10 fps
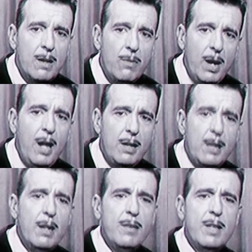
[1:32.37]
Well,
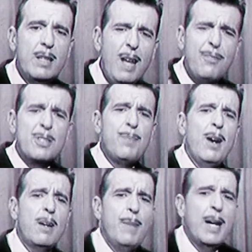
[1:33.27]
you know, the toughest
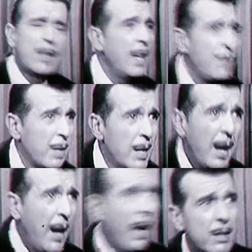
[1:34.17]
part about keeping the
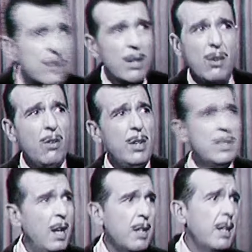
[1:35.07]
house, though, is
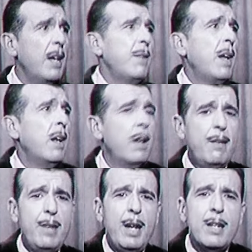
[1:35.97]
not that the end
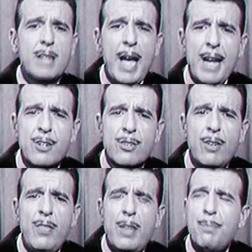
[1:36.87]
of it. It's
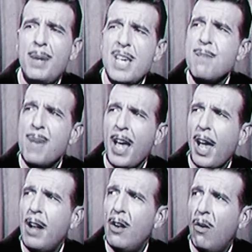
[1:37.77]
answering the
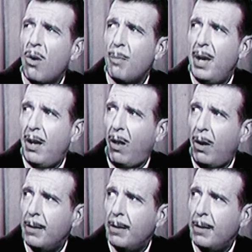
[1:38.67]
pea-picking doorbell.